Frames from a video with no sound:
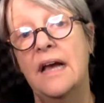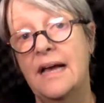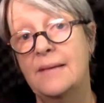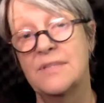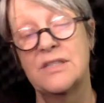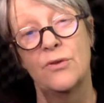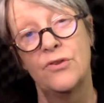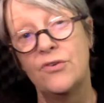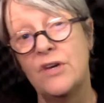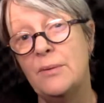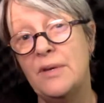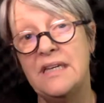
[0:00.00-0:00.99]
So
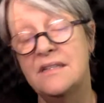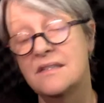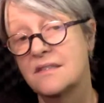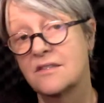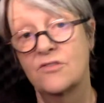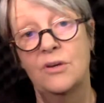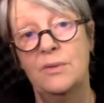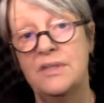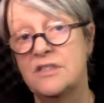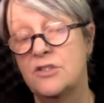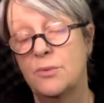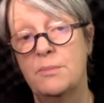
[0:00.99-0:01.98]
3 weeks
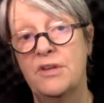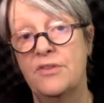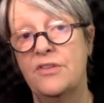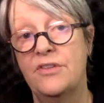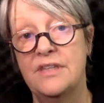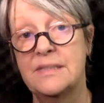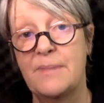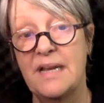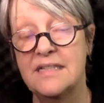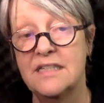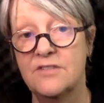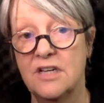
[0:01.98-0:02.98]
to a month is
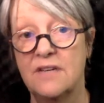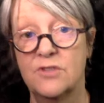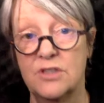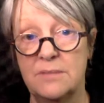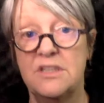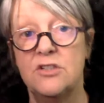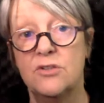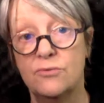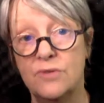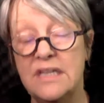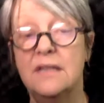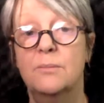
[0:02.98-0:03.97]
plenty of time for somebody to
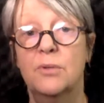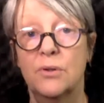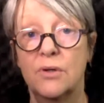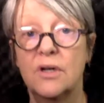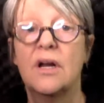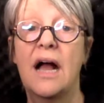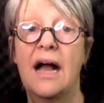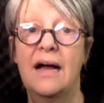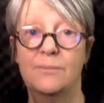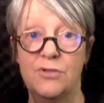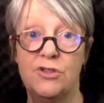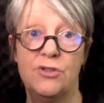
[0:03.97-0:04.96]
read the book and
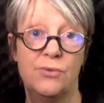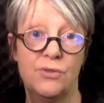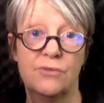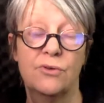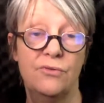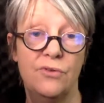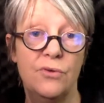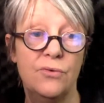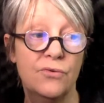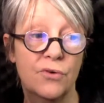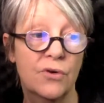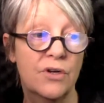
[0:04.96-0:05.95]
produce a review
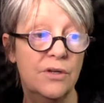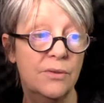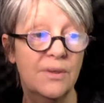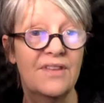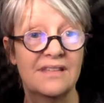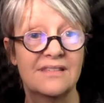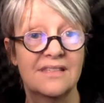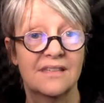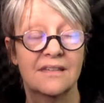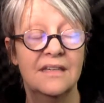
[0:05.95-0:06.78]
for you, and that's a